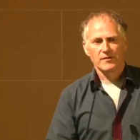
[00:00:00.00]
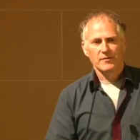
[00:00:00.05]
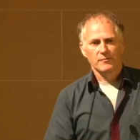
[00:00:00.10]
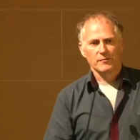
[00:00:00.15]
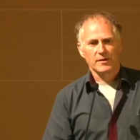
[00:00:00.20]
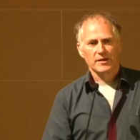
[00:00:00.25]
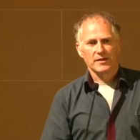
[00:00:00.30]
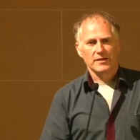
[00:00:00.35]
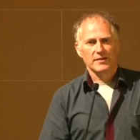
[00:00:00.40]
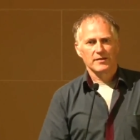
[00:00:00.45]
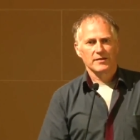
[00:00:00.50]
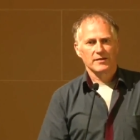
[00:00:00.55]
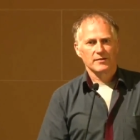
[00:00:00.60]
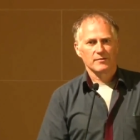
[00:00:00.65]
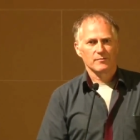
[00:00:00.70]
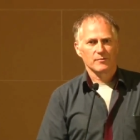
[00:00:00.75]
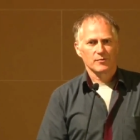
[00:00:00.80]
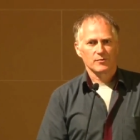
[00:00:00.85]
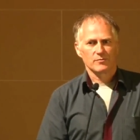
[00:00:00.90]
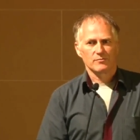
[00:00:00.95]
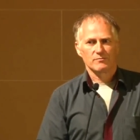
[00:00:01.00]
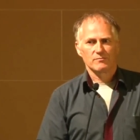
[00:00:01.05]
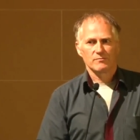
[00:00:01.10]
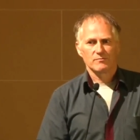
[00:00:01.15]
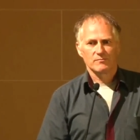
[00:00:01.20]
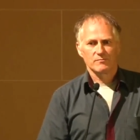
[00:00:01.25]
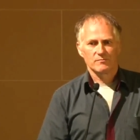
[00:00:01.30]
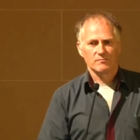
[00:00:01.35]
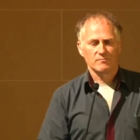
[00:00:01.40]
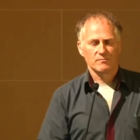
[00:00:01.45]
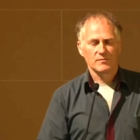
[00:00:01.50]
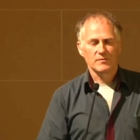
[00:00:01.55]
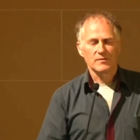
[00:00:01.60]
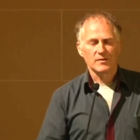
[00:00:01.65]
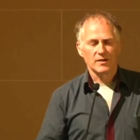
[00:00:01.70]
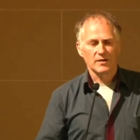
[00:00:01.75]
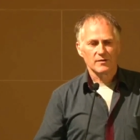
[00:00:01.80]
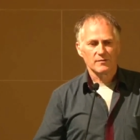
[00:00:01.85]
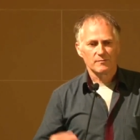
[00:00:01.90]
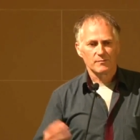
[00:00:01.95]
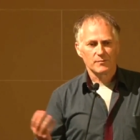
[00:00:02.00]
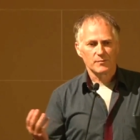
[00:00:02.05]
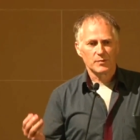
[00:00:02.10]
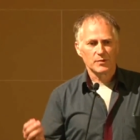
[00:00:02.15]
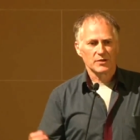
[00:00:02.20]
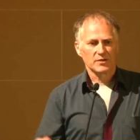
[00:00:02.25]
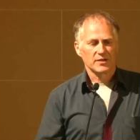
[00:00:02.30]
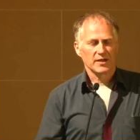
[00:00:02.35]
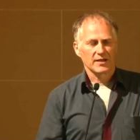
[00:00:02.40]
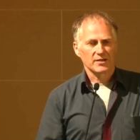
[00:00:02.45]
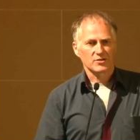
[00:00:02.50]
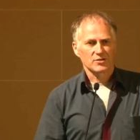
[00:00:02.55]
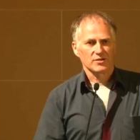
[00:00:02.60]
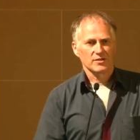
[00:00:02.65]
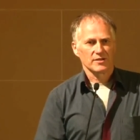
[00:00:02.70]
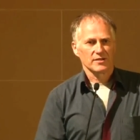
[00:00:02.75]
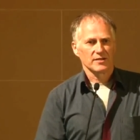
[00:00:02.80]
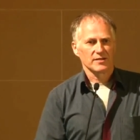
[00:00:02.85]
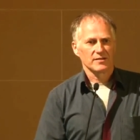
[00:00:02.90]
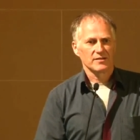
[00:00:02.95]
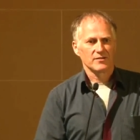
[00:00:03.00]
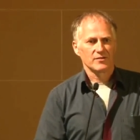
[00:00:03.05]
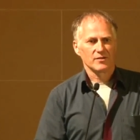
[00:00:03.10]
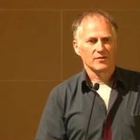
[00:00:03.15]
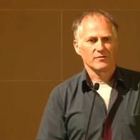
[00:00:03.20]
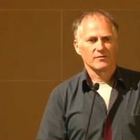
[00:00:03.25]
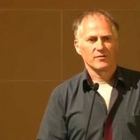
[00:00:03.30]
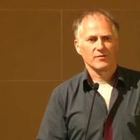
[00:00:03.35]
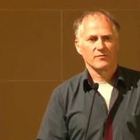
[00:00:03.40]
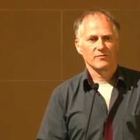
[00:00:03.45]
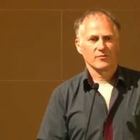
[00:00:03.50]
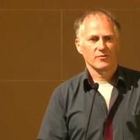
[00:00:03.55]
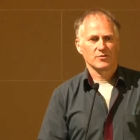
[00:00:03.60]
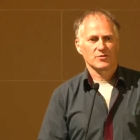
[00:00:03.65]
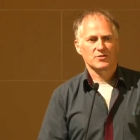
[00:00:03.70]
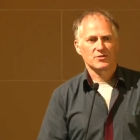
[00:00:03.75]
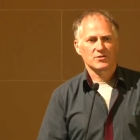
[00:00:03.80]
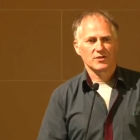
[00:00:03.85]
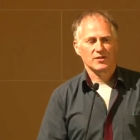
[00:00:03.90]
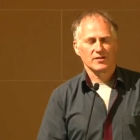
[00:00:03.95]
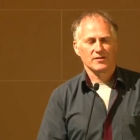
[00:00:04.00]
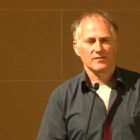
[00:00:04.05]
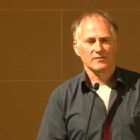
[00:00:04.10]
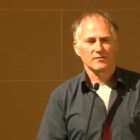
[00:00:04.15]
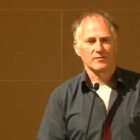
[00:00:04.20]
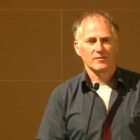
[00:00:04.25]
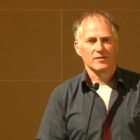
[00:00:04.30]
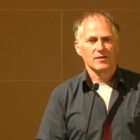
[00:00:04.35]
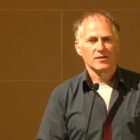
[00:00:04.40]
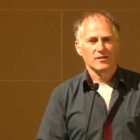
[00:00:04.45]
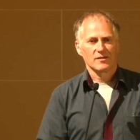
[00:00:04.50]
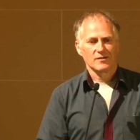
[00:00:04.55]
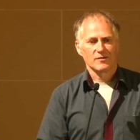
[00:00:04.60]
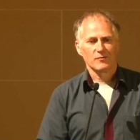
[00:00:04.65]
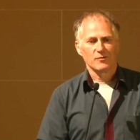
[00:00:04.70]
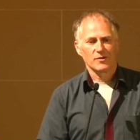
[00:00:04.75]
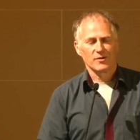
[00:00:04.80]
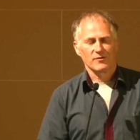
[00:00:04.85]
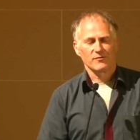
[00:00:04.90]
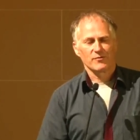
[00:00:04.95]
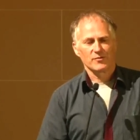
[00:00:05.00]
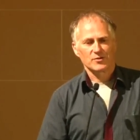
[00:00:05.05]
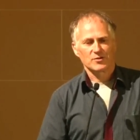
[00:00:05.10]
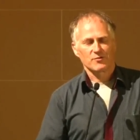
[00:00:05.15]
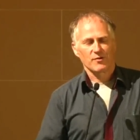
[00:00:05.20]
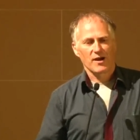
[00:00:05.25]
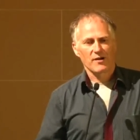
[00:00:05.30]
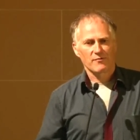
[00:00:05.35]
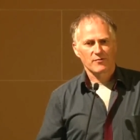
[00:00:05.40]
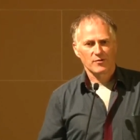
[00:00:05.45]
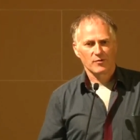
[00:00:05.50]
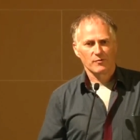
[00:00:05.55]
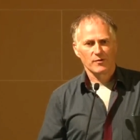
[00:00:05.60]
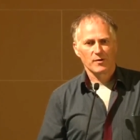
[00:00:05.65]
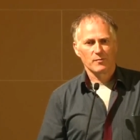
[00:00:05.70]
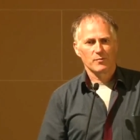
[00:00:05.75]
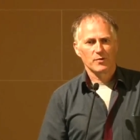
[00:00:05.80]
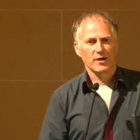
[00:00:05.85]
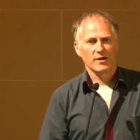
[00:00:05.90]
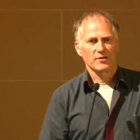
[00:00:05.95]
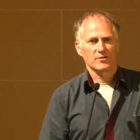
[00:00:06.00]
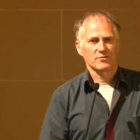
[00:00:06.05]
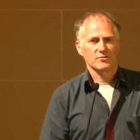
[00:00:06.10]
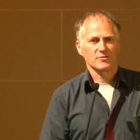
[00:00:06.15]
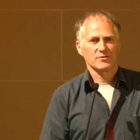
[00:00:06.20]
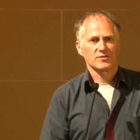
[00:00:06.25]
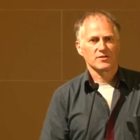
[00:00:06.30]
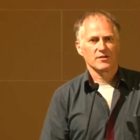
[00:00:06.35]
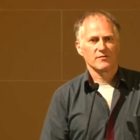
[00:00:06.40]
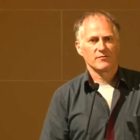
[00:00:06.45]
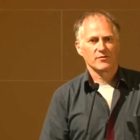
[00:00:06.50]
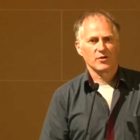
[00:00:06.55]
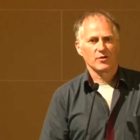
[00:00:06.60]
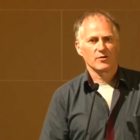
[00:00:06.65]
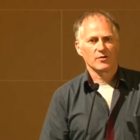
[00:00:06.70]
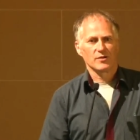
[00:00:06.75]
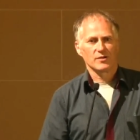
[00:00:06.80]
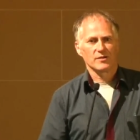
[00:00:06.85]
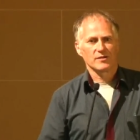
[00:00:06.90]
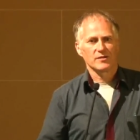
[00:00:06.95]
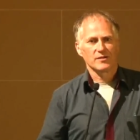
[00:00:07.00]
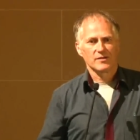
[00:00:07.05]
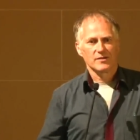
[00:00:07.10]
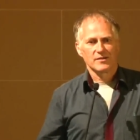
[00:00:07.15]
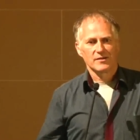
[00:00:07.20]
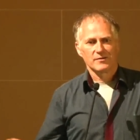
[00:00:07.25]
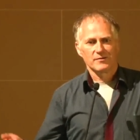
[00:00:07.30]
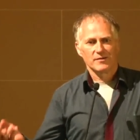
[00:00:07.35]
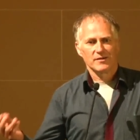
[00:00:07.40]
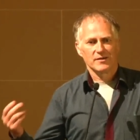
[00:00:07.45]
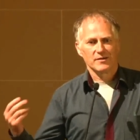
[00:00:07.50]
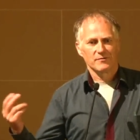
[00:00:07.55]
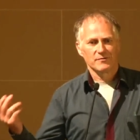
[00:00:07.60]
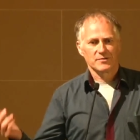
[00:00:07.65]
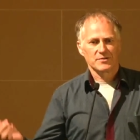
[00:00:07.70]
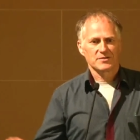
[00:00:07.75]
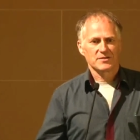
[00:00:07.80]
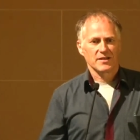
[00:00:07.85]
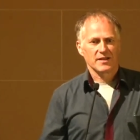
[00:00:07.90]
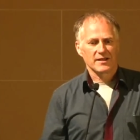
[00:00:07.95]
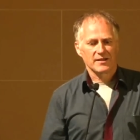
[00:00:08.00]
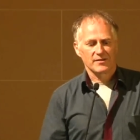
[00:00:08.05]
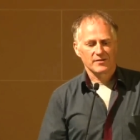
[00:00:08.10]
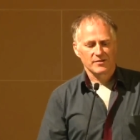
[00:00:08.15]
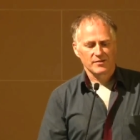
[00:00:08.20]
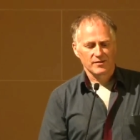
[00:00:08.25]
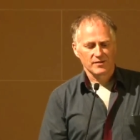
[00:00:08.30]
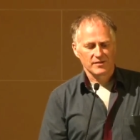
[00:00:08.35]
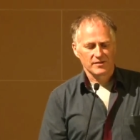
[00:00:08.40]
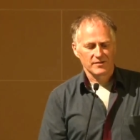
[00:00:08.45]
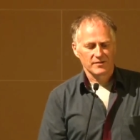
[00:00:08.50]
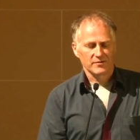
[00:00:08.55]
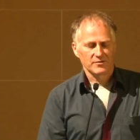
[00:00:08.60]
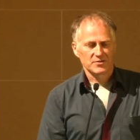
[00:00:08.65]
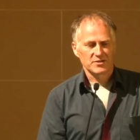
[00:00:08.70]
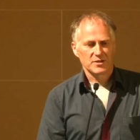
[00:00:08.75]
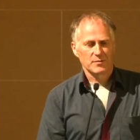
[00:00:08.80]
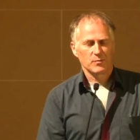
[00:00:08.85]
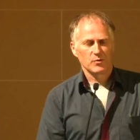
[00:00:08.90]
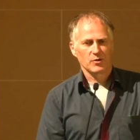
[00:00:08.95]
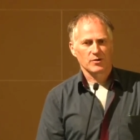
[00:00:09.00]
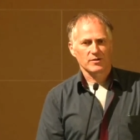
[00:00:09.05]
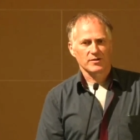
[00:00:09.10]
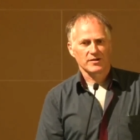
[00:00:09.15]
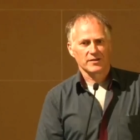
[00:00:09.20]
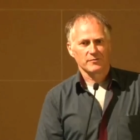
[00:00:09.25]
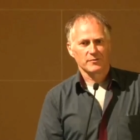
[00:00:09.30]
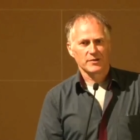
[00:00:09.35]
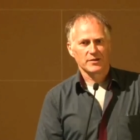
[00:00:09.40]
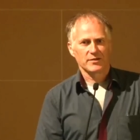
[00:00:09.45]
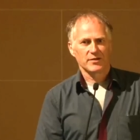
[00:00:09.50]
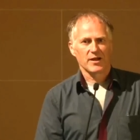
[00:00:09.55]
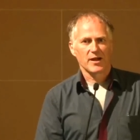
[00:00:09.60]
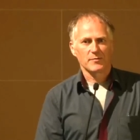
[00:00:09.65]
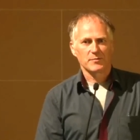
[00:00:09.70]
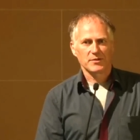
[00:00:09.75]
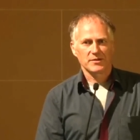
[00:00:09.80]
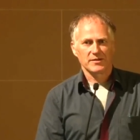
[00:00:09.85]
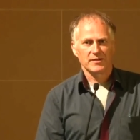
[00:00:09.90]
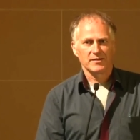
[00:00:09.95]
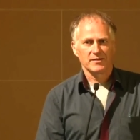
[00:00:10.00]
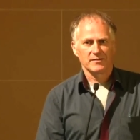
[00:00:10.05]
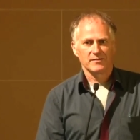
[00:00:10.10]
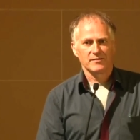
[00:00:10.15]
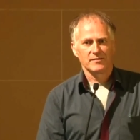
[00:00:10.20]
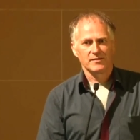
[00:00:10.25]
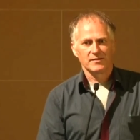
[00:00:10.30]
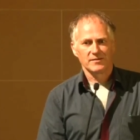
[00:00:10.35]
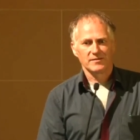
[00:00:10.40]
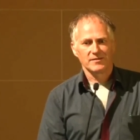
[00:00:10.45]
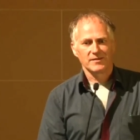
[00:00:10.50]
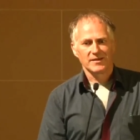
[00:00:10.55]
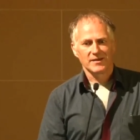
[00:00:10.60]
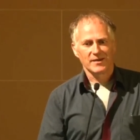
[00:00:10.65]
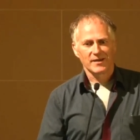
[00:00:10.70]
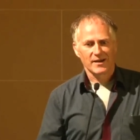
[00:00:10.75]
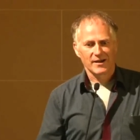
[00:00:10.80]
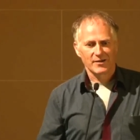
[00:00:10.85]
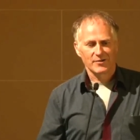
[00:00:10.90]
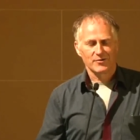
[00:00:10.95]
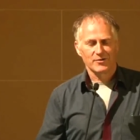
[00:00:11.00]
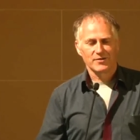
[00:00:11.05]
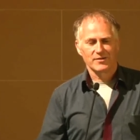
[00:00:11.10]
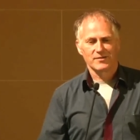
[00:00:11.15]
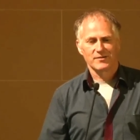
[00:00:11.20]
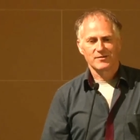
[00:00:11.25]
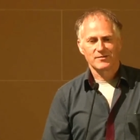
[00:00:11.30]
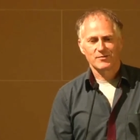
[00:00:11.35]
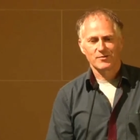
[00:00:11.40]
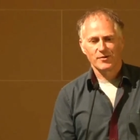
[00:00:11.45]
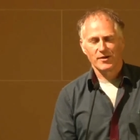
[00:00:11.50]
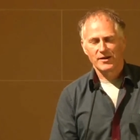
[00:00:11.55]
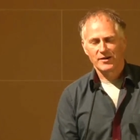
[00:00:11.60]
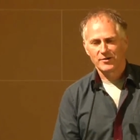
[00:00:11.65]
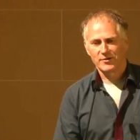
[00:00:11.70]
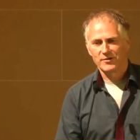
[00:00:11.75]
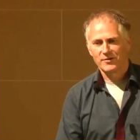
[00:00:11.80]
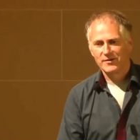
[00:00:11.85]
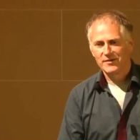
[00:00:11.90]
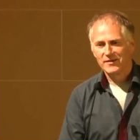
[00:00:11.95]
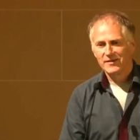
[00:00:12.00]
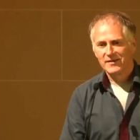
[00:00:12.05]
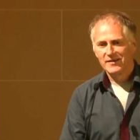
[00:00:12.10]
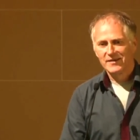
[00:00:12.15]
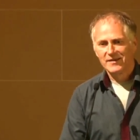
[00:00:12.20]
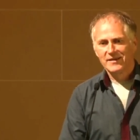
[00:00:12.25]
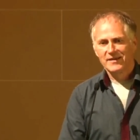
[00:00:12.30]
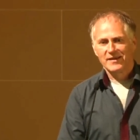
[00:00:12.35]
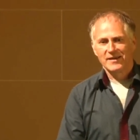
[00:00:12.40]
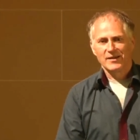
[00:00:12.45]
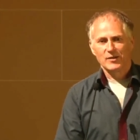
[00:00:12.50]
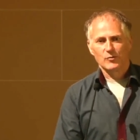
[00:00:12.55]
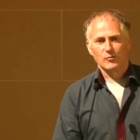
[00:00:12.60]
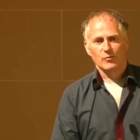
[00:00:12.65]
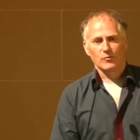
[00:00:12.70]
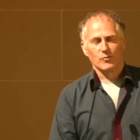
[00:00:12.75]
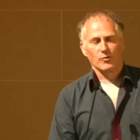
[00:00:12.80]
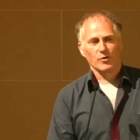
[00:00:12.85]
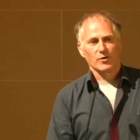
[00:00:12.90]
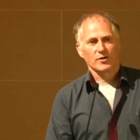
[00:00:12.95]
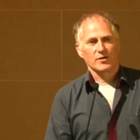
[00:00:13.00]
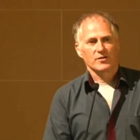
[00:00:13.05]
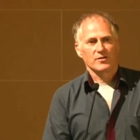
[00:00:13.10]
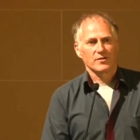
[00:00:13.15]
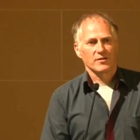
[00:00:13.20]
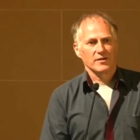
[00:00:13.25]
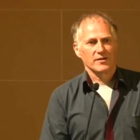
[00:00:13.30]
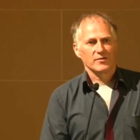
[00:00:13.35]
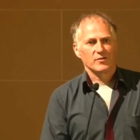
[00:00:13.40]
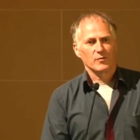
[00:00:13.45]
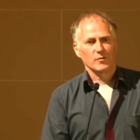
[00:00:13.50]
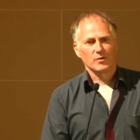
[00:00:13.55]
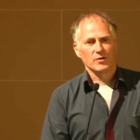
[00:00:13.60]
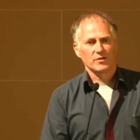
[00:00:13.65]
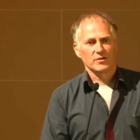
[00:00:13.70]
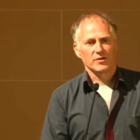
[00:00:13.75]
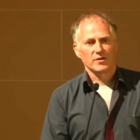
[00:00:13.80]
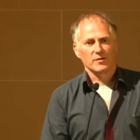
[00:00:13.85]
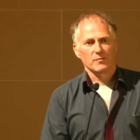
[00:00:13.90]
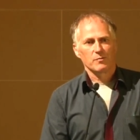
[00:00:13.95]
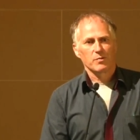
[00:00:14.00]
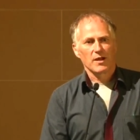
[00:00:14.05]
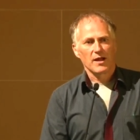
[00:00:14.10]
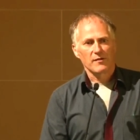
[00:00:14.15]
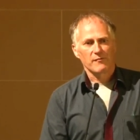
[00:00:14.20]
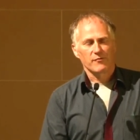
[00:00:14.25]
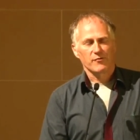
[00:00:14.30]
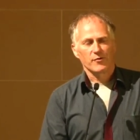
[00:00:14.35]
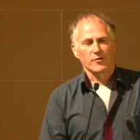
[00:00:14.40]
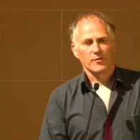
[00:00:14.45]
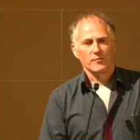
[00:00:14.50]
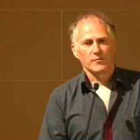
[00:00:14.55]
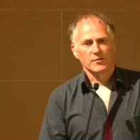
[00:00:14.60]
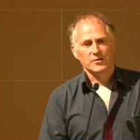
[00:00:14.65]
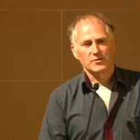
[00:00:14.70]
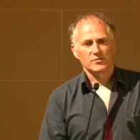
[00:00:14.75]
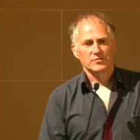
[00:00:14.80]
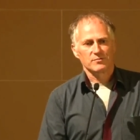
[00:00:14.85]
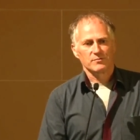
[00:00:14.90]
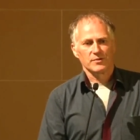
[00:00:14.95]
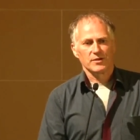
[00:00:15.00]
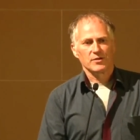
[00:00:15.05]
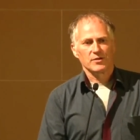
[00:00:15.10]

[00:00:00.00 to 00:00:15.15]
we were built actually the, the first one of the first graphical web browsers, uh, Viola, uh, was out of the, UC uh, Berkeley. We adopted it and, and hired the creator and worked uh, to build a platform which we